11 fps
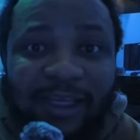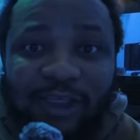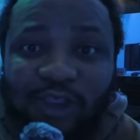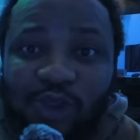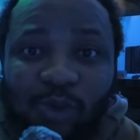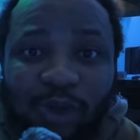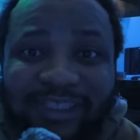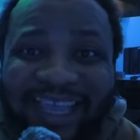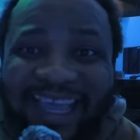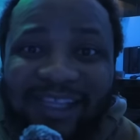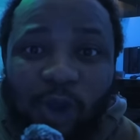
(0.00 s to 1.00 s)
She was
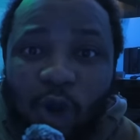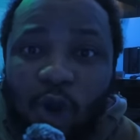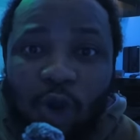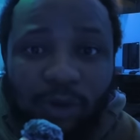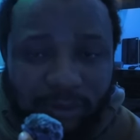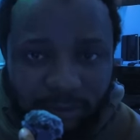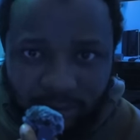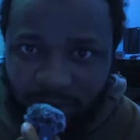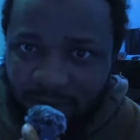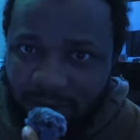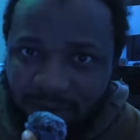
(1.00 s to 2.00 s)
head on,
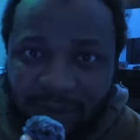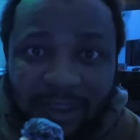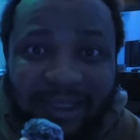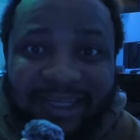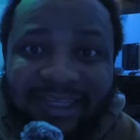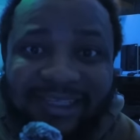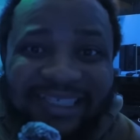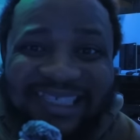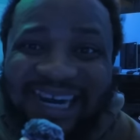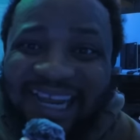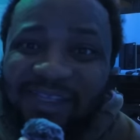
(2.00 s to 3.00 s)

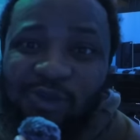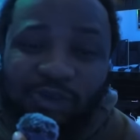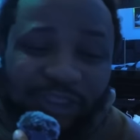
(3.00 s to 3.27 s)
trying to